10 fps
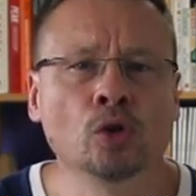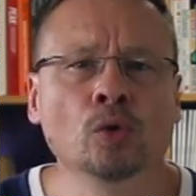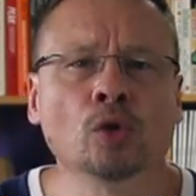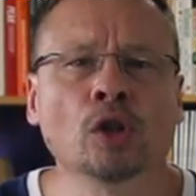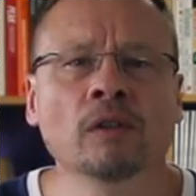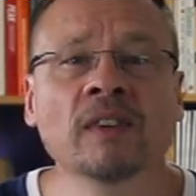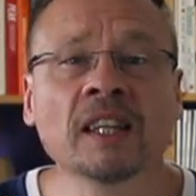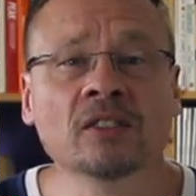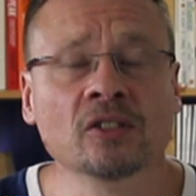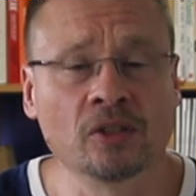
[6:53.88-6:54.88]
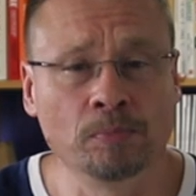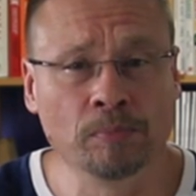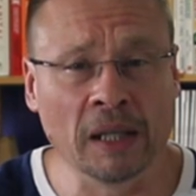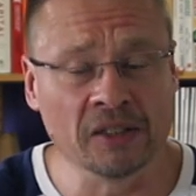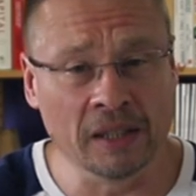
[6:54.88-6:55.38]
to convince
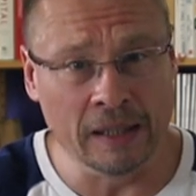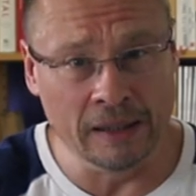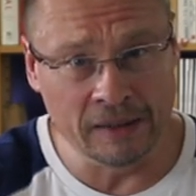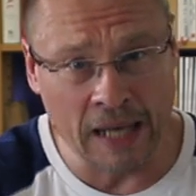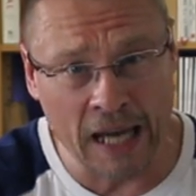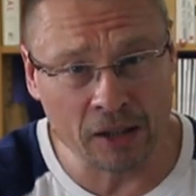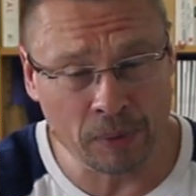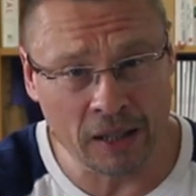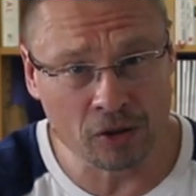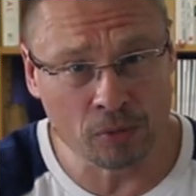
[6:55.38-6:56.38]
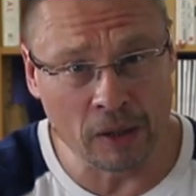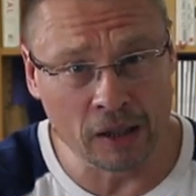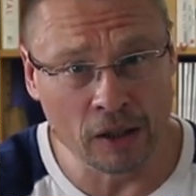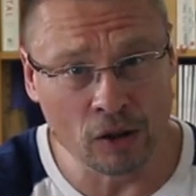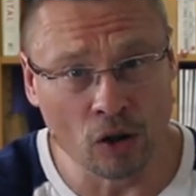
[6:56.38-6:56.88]
basically taxpayers
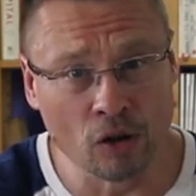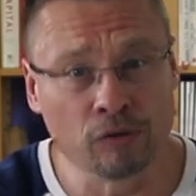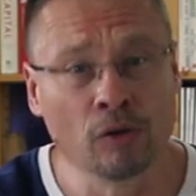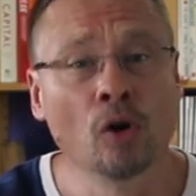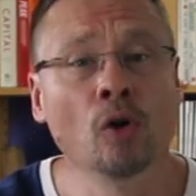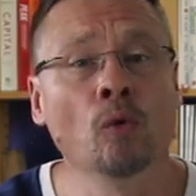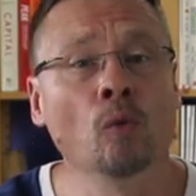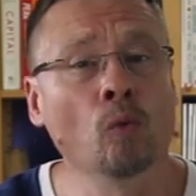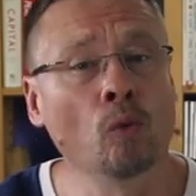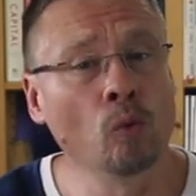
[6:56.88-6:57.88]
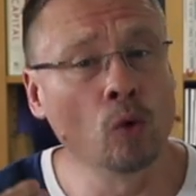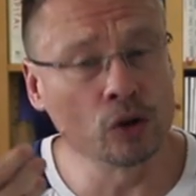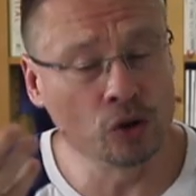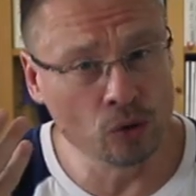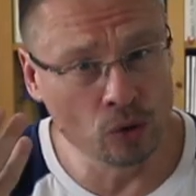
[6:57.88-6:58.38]
of
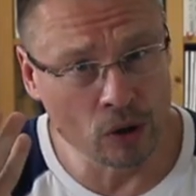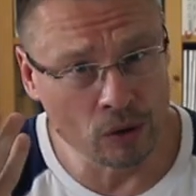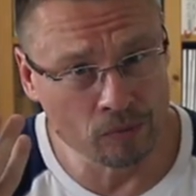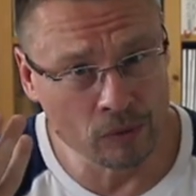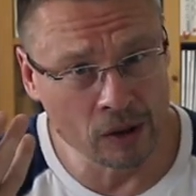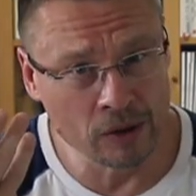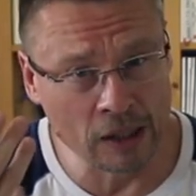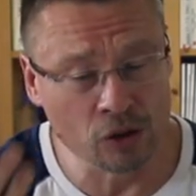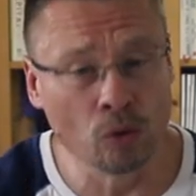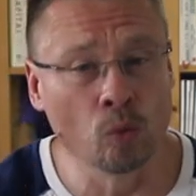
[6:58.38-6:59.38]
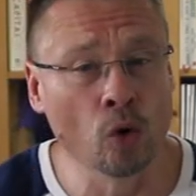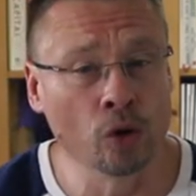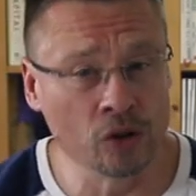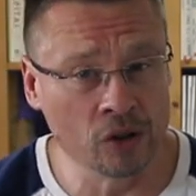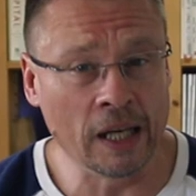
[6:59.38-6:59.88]
that your
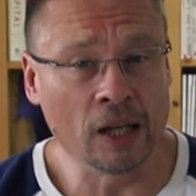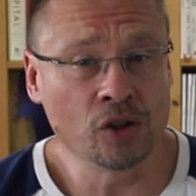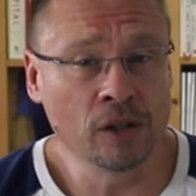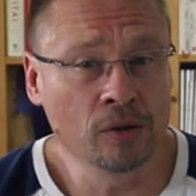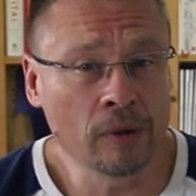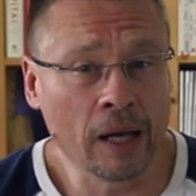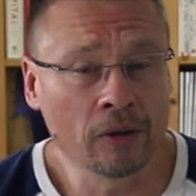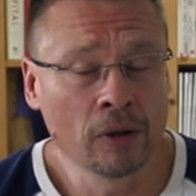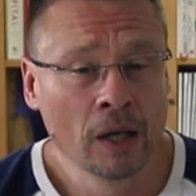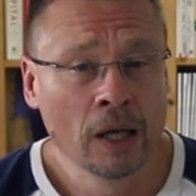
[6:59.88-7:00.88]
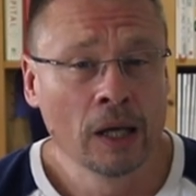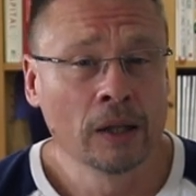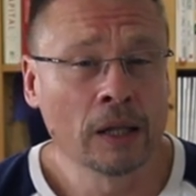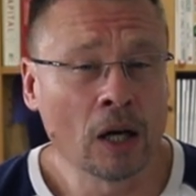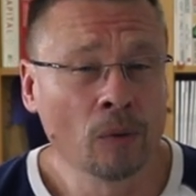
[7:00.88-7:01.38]
work is actually great.
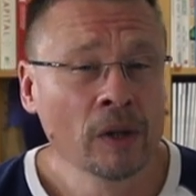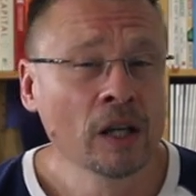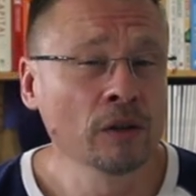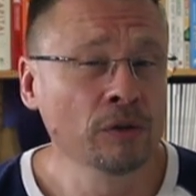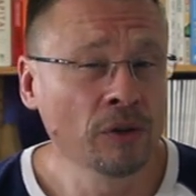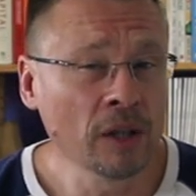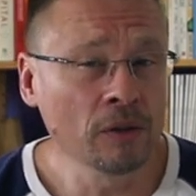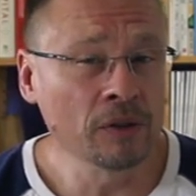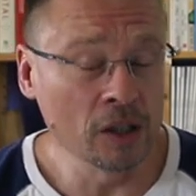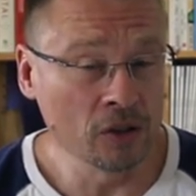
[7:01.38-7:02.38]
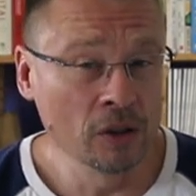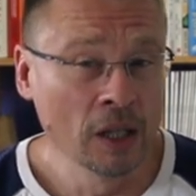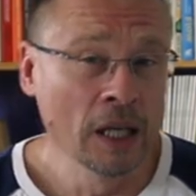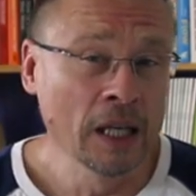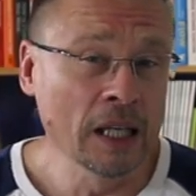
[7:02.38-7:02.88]
Now, if you think of
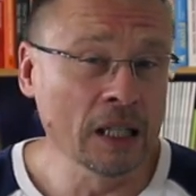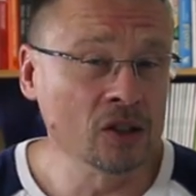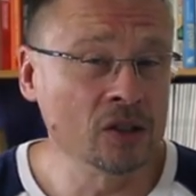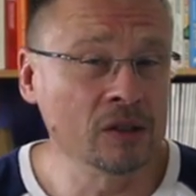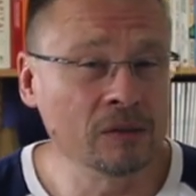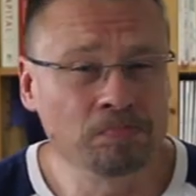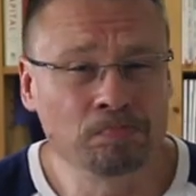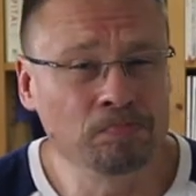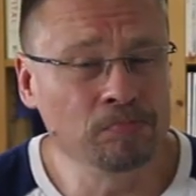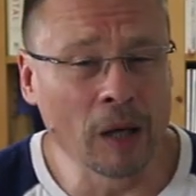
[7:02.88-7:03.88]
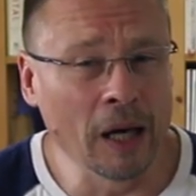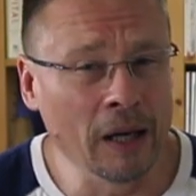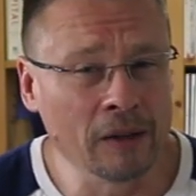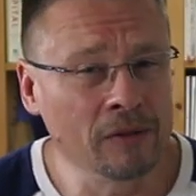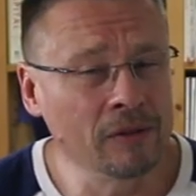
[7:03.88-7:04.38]
this, it's
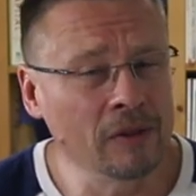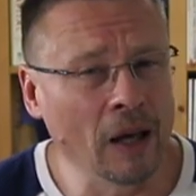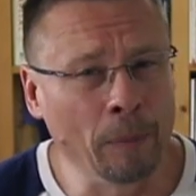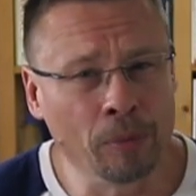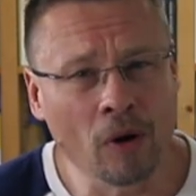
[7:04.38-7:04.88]
a